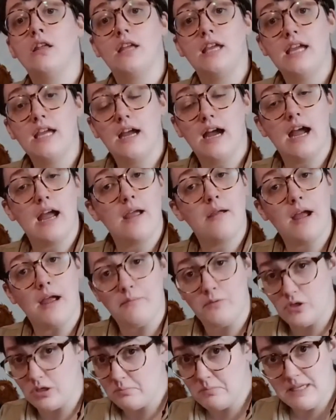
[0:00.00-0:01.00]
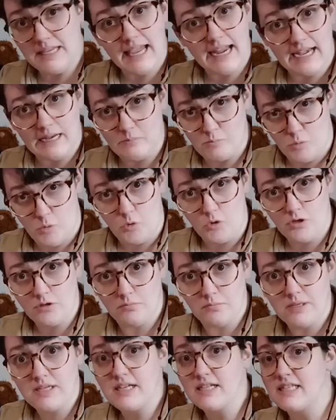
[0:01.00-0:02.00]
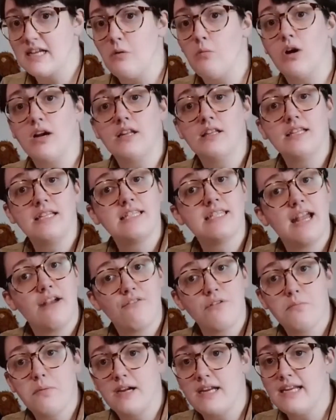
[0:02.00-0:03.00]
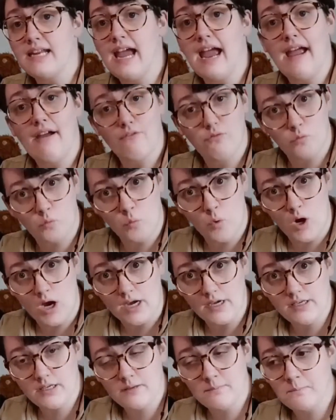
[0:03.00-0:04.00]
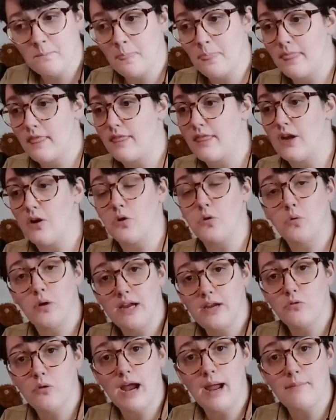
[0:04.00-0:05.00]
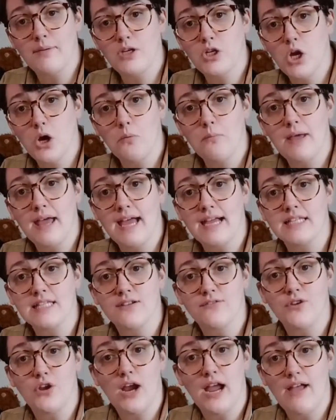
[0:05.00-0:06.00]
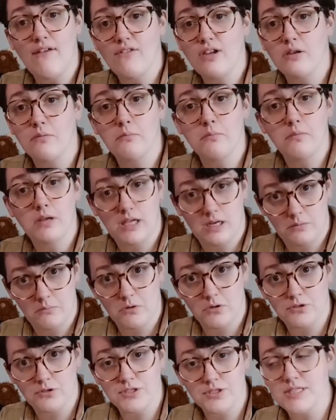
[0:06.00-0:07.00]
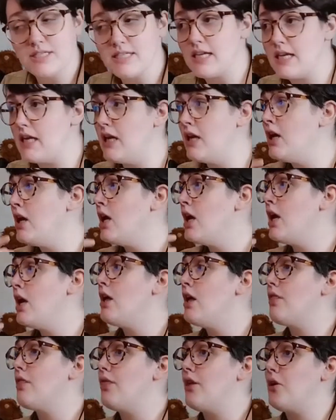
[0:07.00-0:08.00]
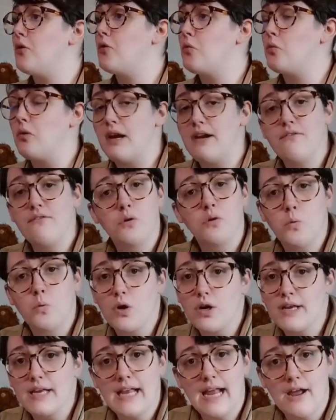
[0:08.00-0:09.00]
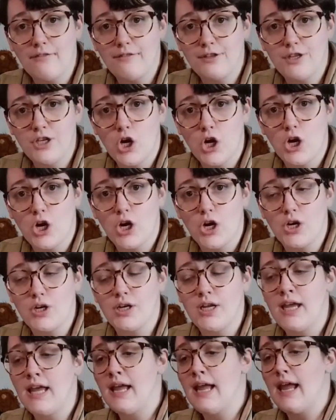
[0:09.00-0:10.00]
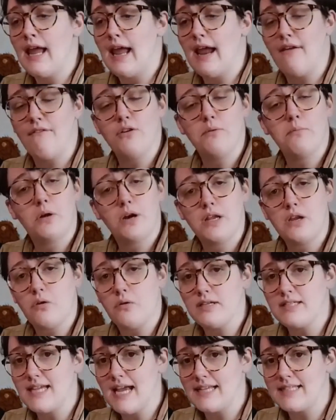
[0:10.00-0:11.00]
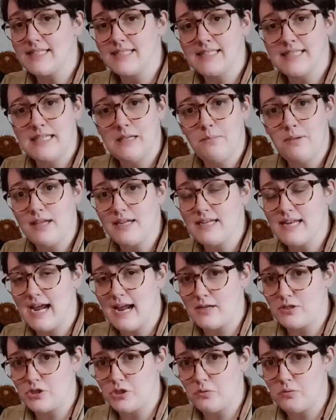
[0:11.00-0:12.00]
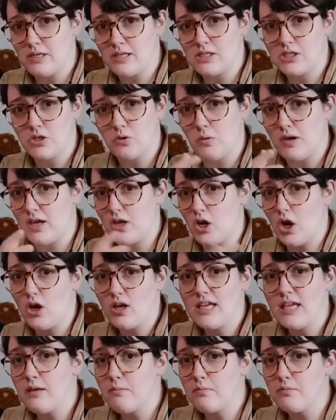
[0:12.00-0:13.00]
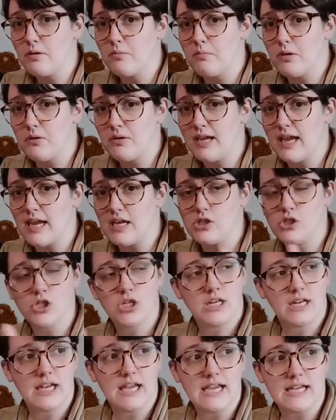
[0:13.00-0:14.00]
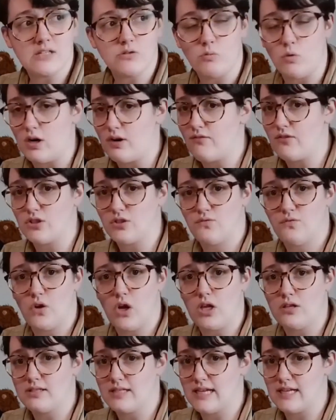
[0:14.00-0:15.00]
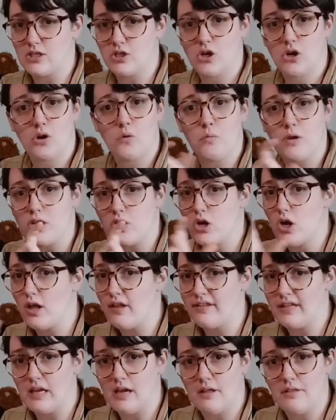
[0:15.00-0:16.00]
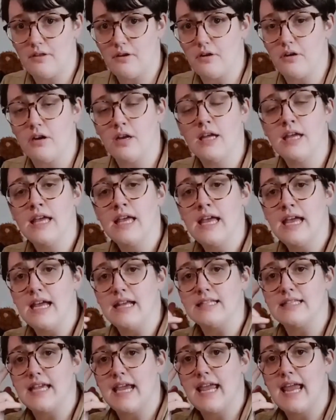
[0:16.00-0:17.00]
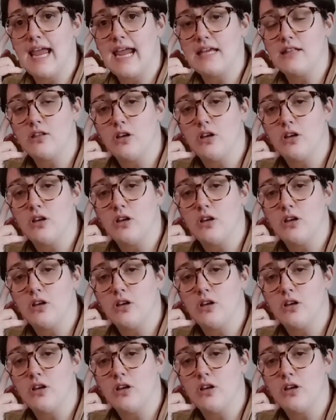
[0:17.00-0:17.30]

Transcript: I'm going to be getting more because I want at least everybody to have one. They're great grab-and-go bags if you're having an emergency. They're great for working out in the yard. Everybody always has a CB attached to it, so we can all keep communication in case one of us falls and gets hurt. We can call the other and say, hey, look,